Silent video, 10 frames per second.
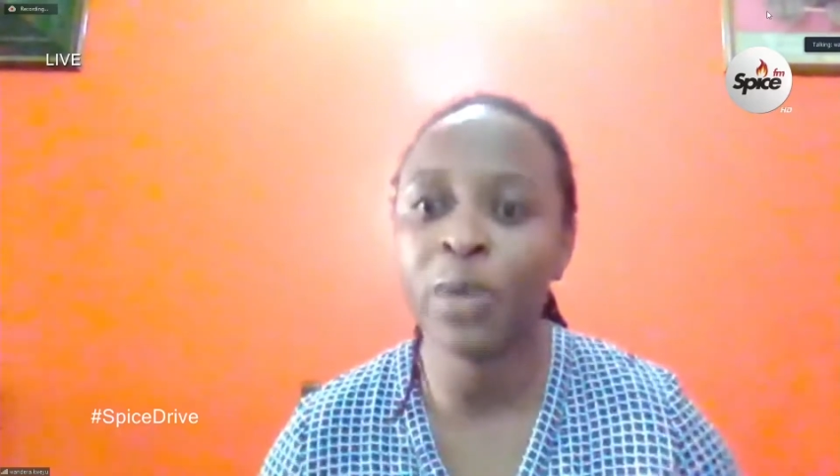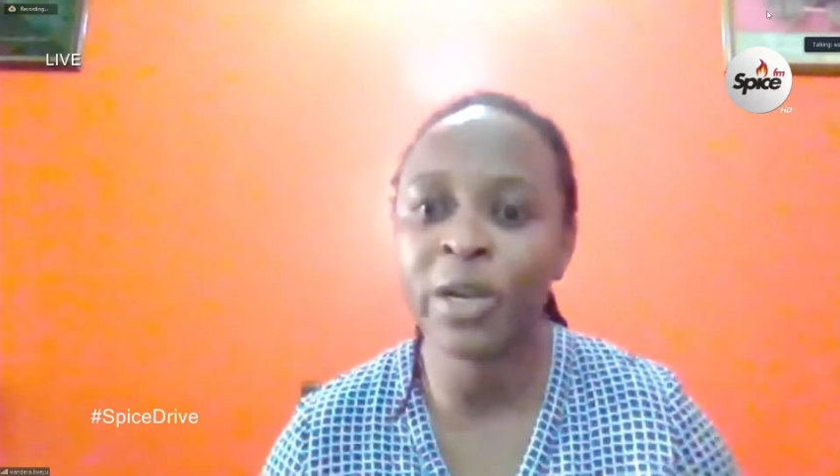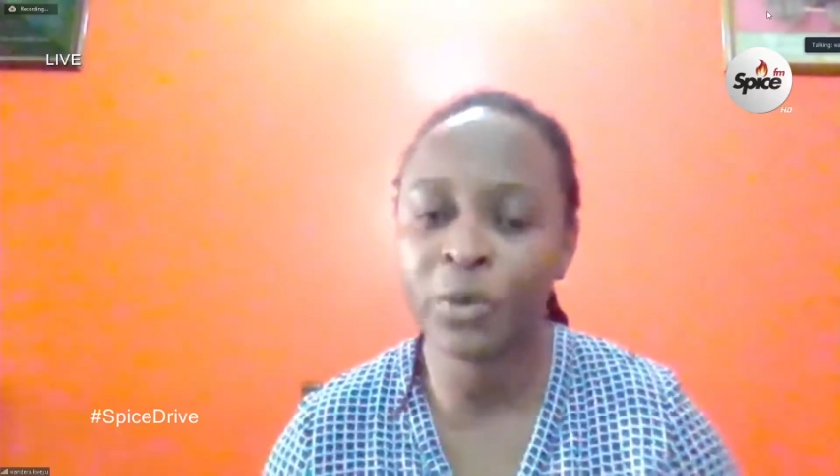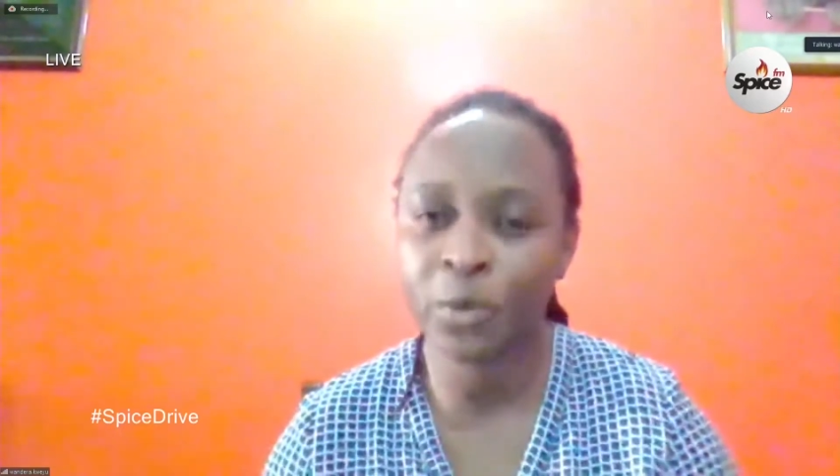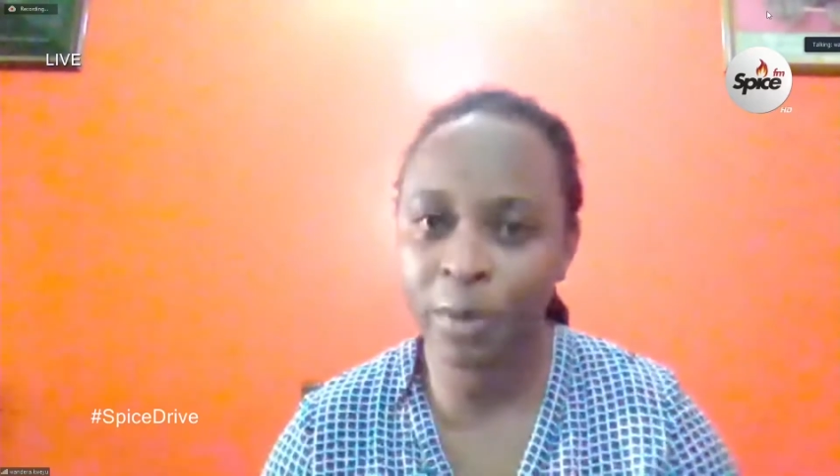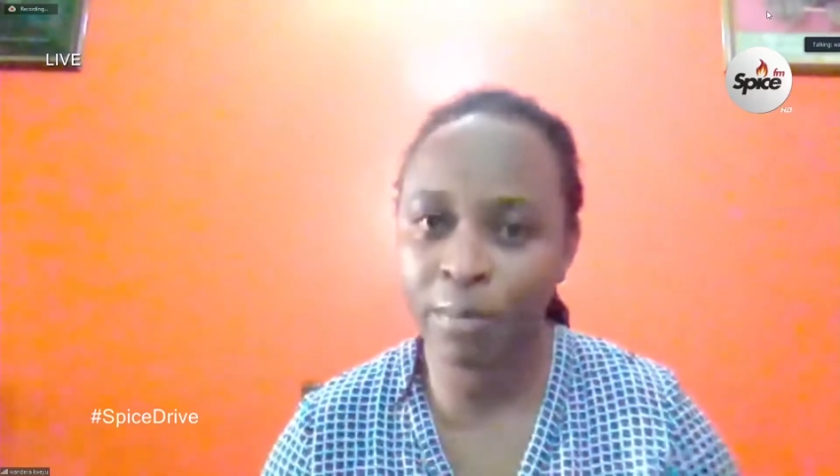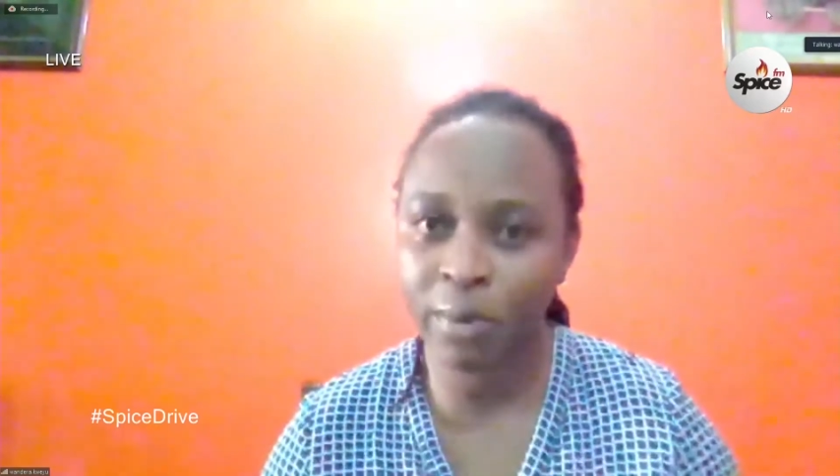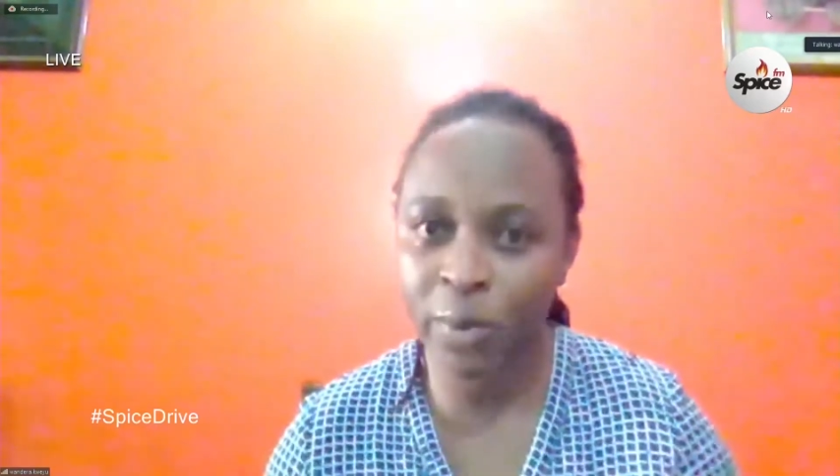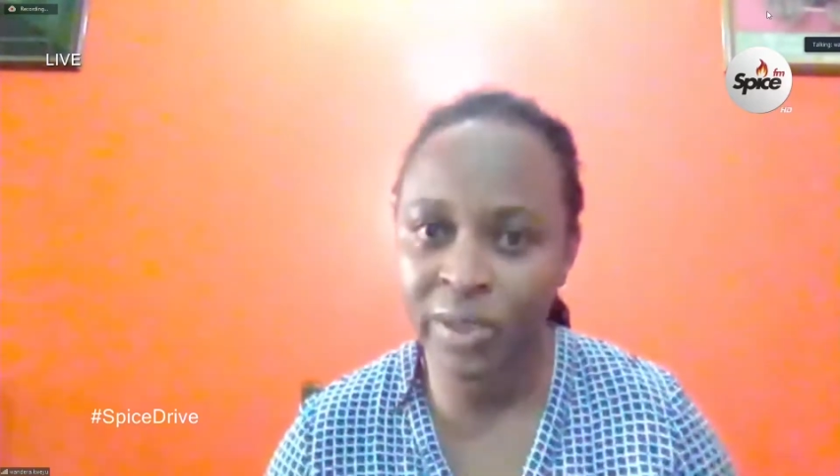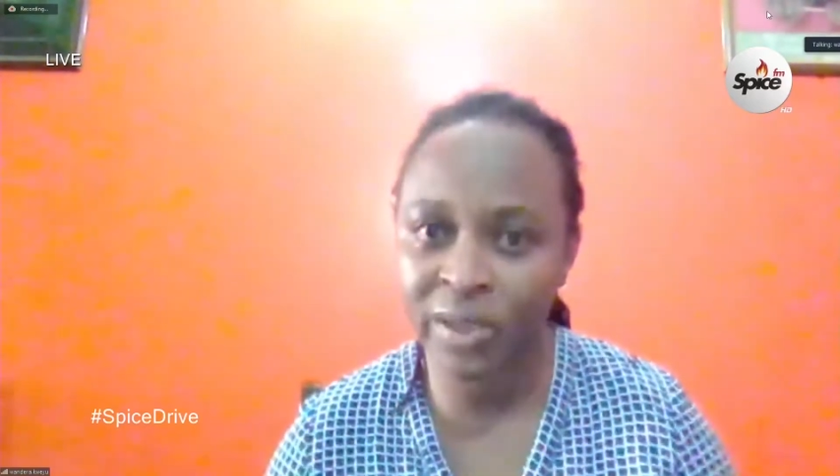and your
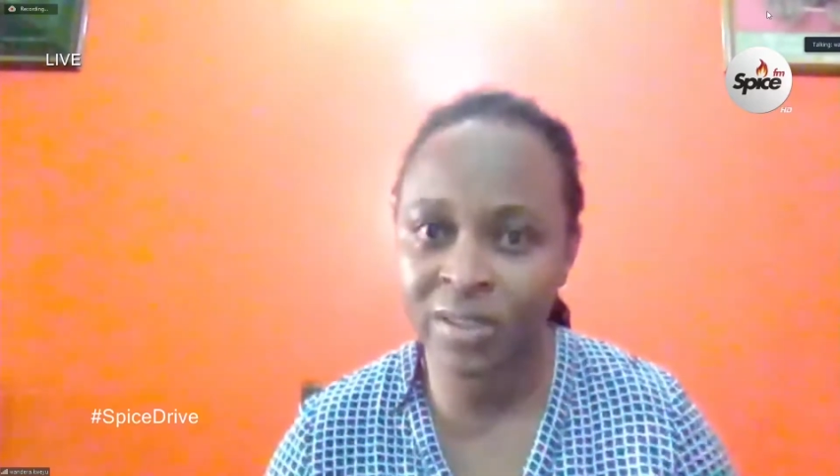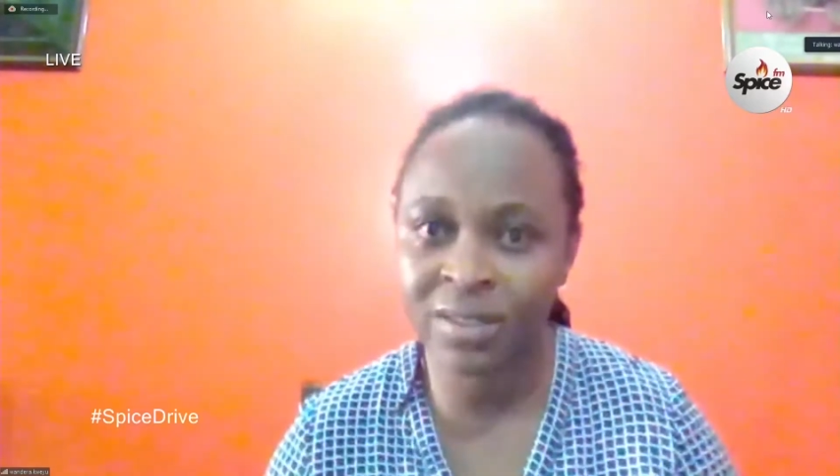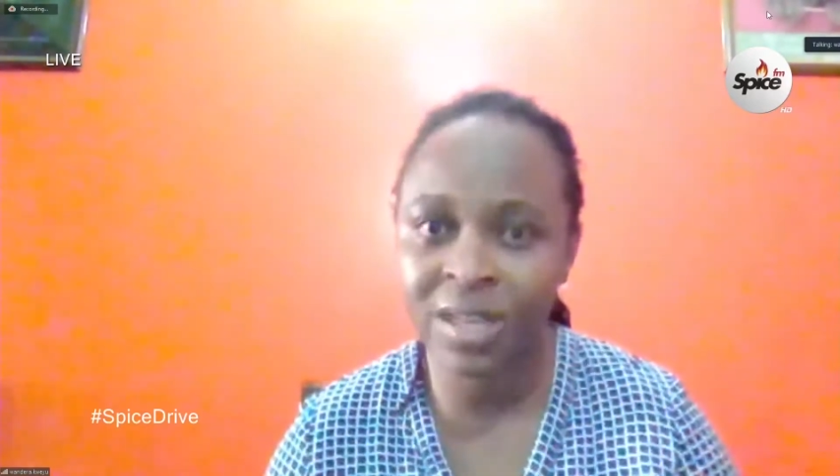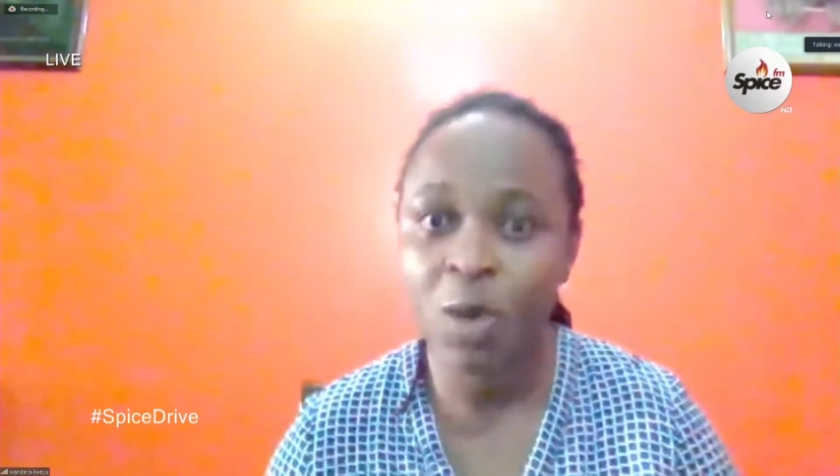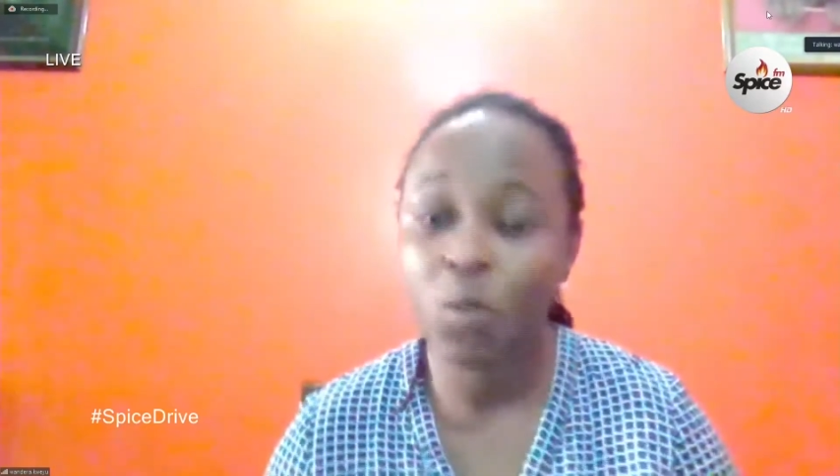employees